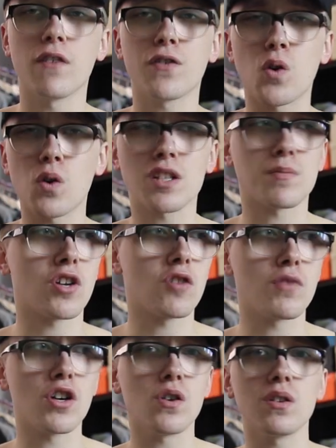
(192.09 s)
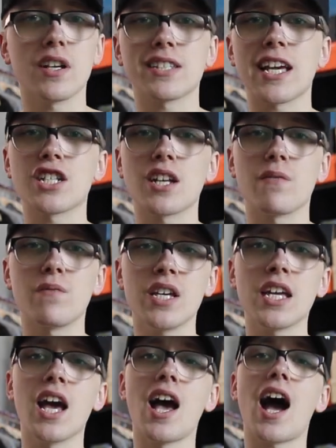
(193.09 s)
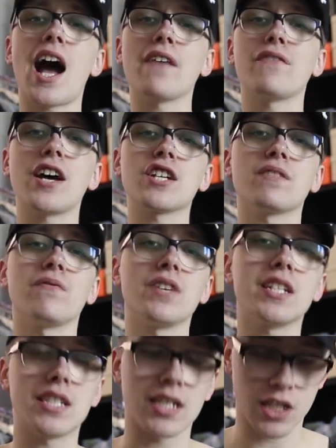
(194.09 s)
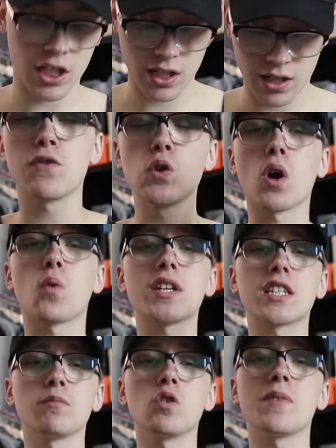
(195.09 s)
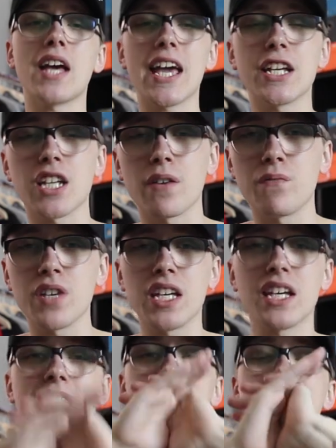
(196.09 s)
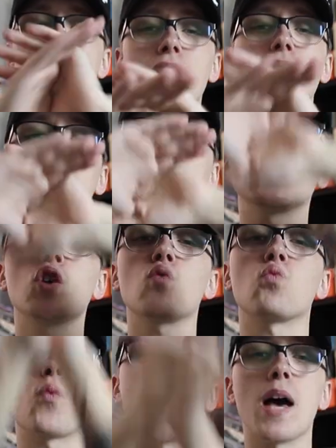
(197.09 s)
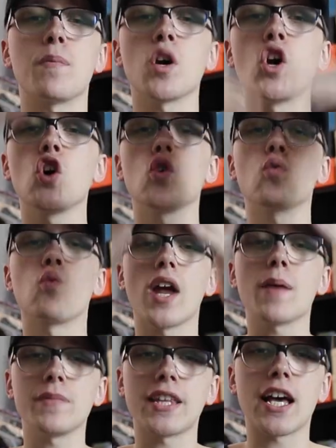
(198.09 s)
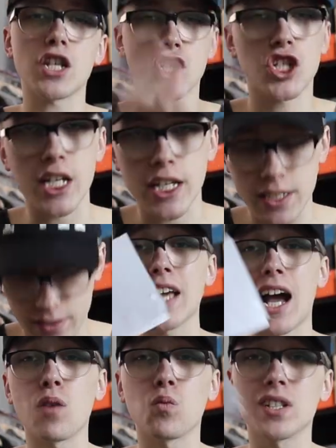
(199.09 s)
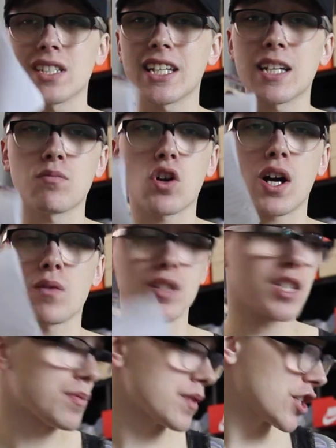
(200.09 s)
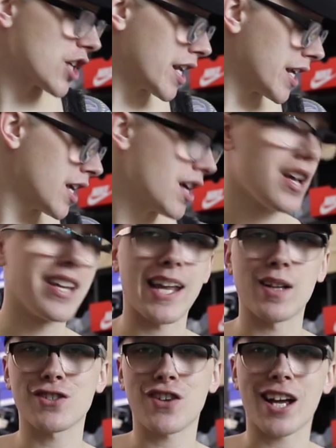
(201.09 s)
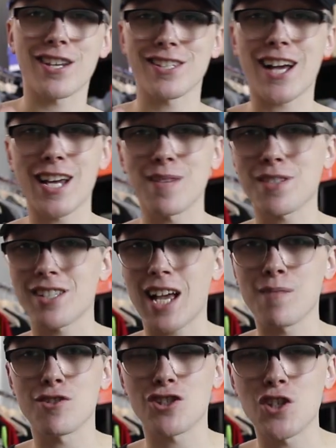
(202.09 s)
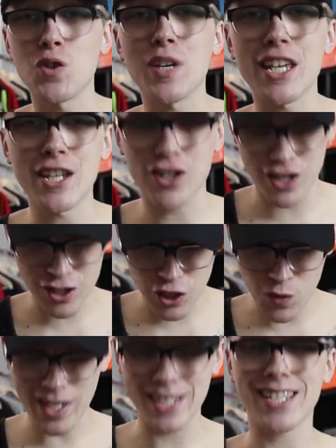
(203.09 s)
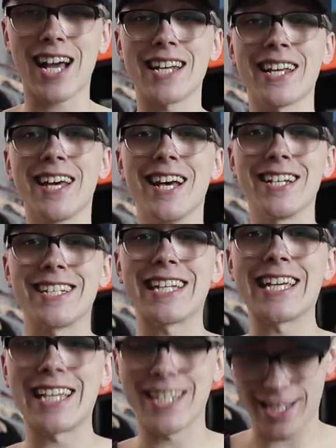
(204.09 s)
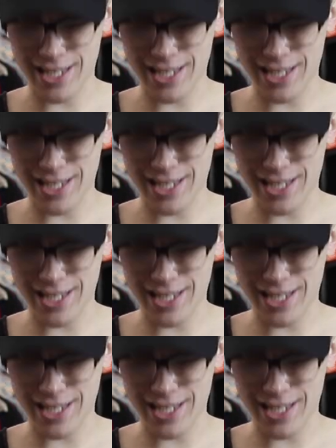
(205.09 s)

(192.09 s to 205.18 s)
of course, bro, bro, it's HFV, High Fashion Vintage. If you are with the movement HFV, definitely rep. Rep that shit. But yeah, once again, bro, I really appreciate it. Now let's crack these items because I'm just too eager and too excited to get into